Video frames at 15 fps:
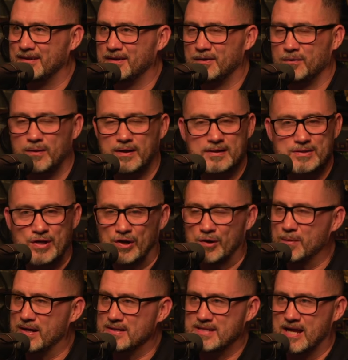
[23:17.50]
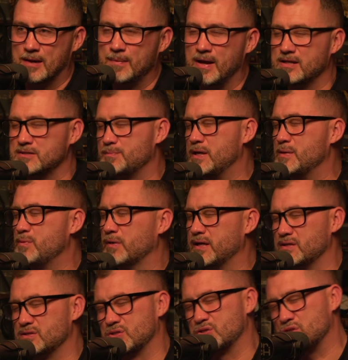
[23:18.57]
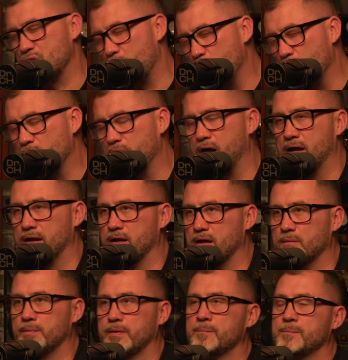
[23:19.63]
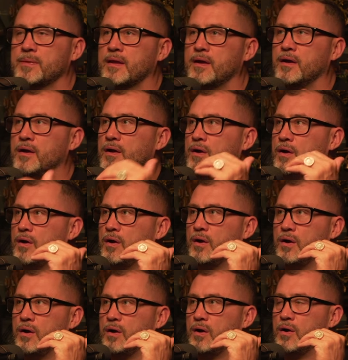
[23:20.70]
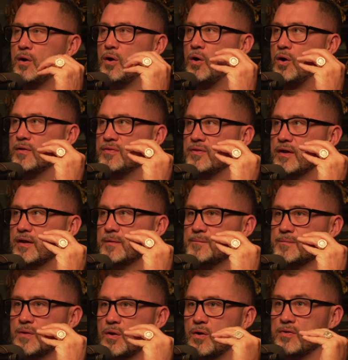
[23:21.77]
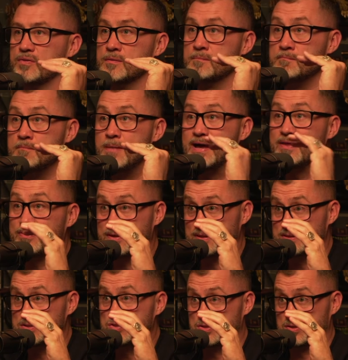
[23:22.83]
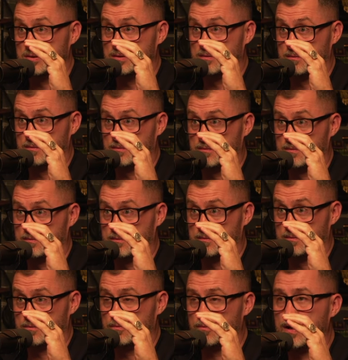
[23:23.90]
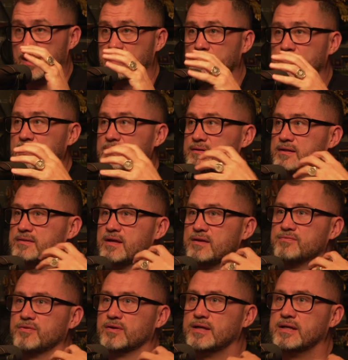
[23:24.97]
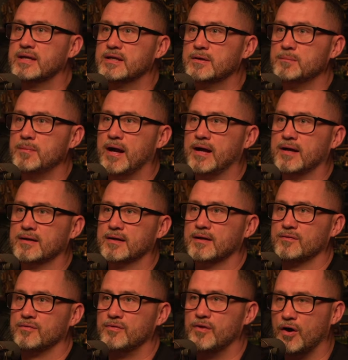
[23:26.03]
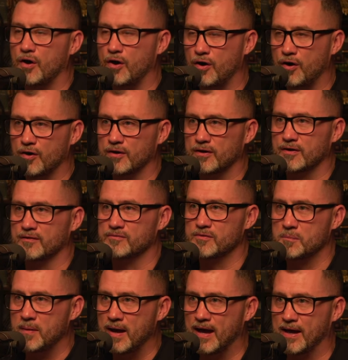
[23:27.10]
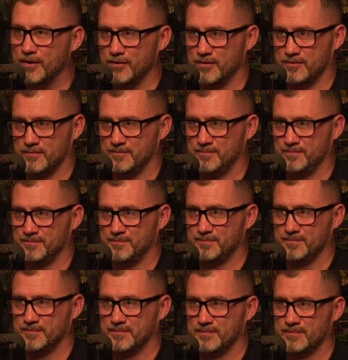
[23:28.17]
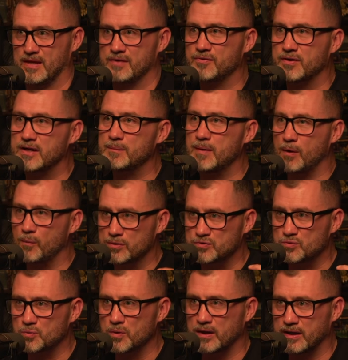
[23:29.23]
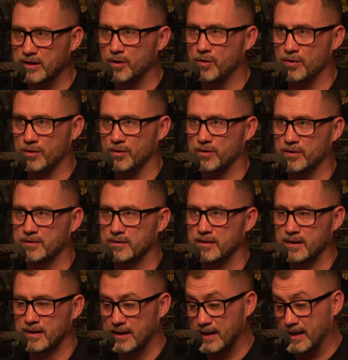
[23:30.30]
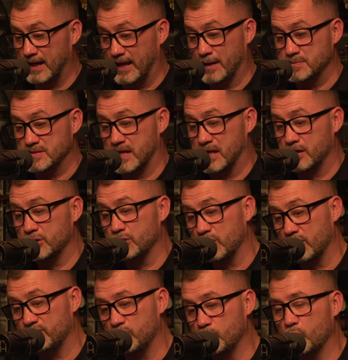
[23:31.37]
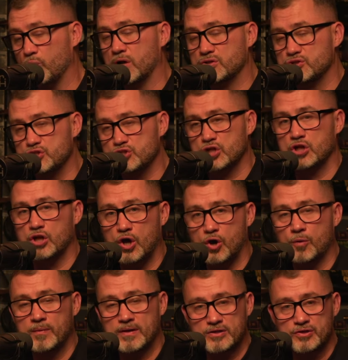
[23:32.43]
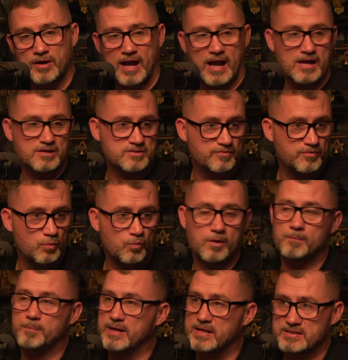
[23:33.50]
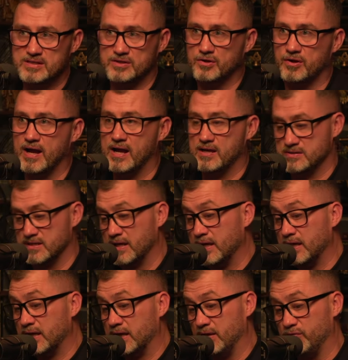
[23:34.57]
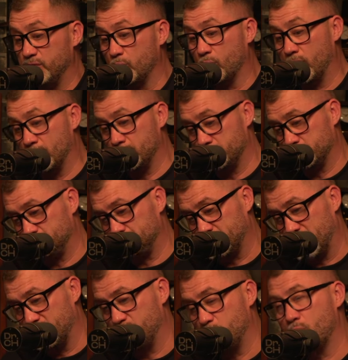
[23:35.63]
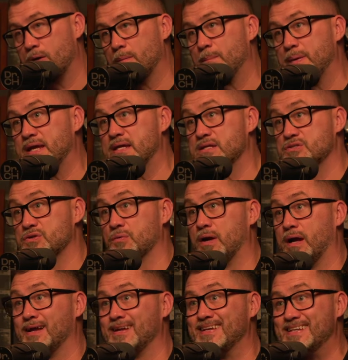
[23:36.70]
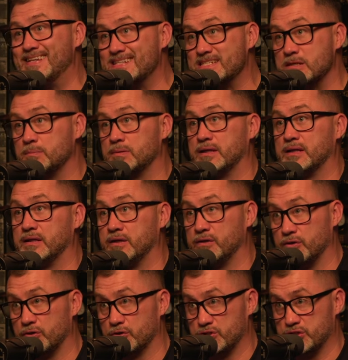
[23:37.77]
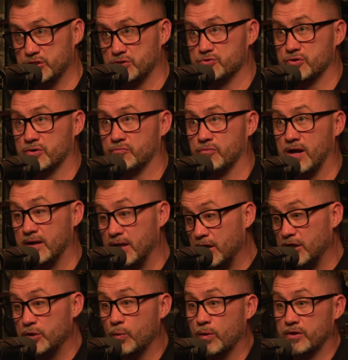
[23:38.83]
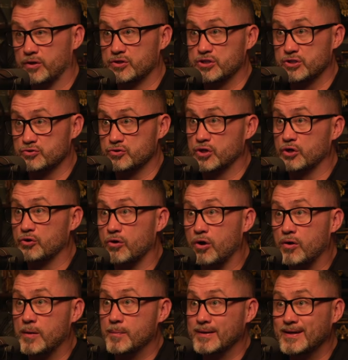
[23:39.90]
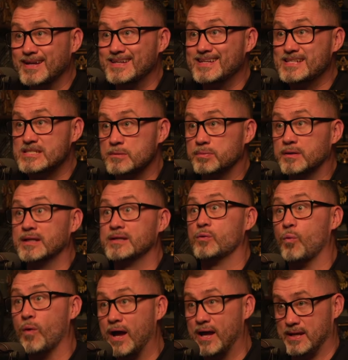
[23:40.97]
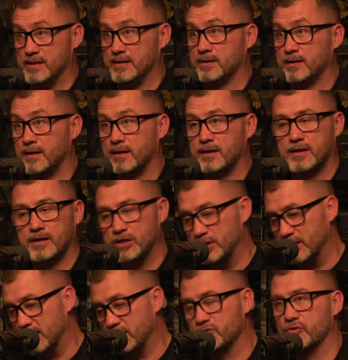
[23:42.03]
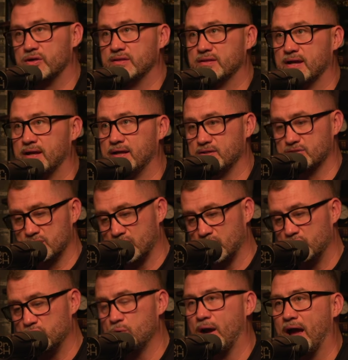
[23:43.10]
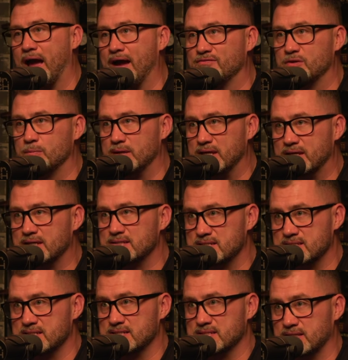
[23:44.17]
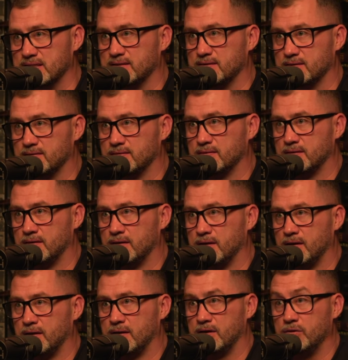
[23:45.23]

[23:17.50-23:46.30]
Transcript: We didn't talk about timeouts. People get so caught up on the on the methods. Right. Right. That they forget about the heart of the matter. Mm-hmm. They forget about what's really going on. And I'm telling you, if you want shalom in your house, if you want peace in your house, if you want If you want peace around disciplining your children, right? You want your children to grow up in a disciplined way. You need three things. You have to be consistent. Mm-hmm.